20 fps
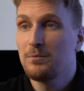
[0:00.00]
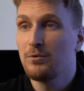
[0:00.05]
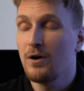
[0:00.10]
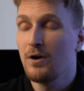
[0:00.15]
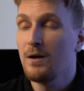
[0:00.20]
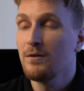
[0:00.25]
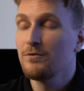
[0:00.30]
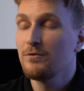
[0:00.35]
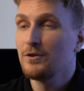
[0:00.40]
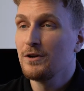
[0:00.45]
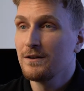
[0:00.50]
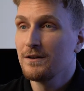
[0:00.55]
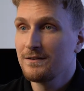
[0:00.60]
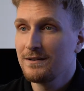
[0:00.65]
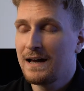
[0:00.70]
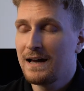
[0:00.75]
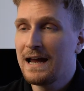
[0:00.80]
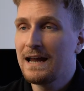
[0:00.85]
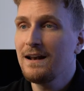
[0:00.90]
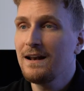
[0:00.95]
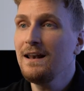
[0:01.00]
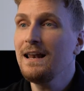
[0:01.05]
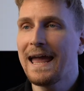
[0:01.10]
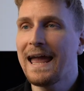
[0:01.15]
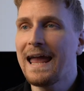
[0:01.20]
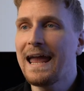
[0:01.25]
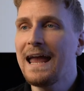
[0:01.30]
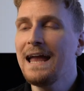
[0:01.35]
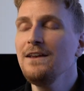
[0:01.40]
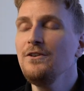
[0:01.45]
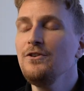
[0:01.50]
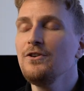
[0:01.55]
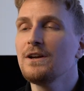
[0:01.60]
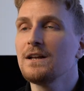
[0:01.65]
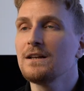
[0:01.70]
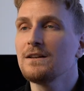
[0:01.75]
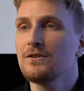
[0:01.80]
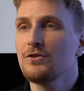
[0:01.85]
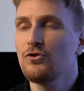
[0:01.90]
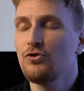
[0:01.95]
prompts for your title, and you
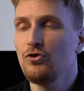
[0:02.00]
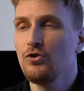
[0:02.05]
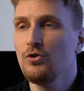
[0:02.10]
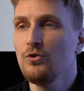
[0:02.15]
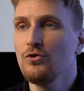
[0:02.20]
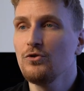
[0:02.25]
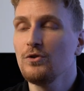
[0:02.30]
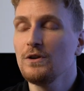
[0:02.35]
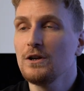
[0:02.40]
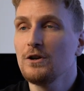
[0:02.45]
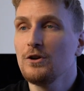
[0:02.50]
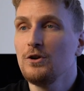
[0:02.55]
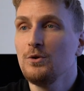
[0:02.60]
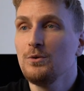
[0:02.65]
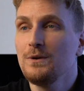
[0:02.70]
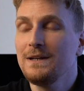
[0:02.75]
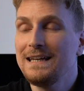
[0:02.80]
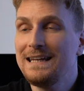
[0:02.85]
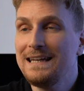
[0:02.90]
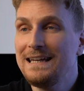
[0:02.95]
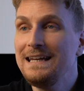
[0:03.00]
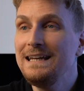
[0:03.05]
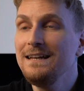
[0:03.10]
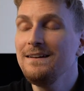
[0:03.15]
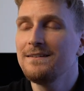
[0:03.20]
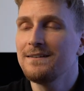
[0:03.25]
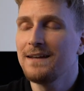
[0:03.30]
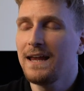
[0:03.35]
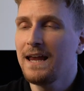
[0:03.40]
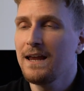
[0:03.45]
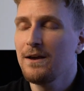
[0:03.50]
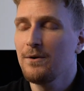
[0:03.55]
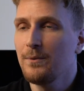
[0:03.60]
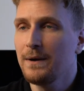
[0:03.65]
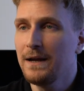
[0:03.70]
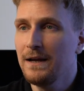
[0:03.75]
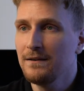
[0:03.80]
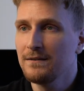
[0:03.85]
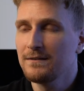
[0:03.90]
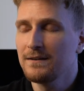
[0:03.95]
can choose to include key
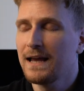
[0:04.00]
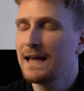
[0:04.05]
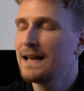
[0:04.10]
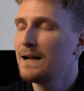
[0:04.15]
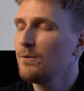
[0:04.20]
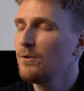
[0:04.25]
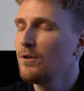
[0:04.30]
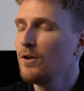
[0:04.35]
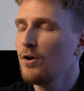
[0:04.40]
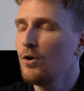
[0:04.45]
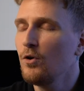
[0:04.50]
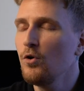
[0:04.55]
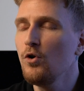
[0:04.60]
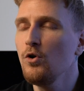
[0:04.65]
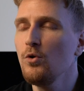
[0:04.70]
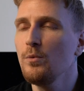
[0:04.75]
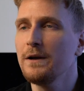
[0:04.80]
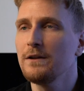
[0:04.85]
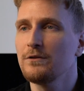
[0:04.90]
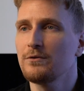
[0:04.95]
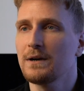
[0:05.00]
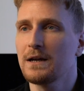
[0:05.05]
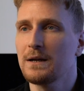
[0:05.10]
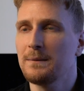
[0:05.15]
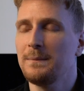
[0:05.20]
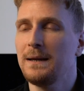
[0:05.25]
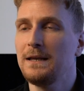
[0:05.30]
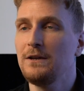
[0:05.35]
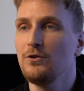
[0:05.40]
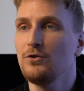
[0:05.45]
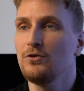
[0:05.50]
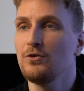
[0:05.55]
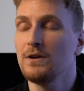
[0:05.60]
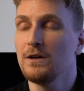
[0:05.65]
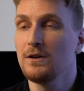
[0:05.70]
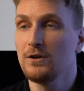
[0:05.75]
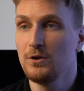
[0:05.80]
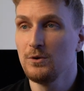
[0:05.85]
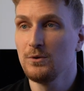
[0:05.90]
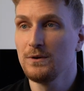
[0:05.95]
takeaways. And I'll always recommend you to
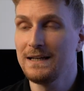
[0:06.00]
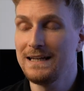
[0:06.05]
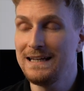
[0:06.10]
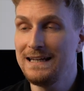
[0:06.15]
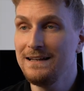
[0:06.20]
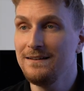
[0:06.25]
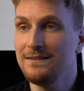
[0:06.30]
include key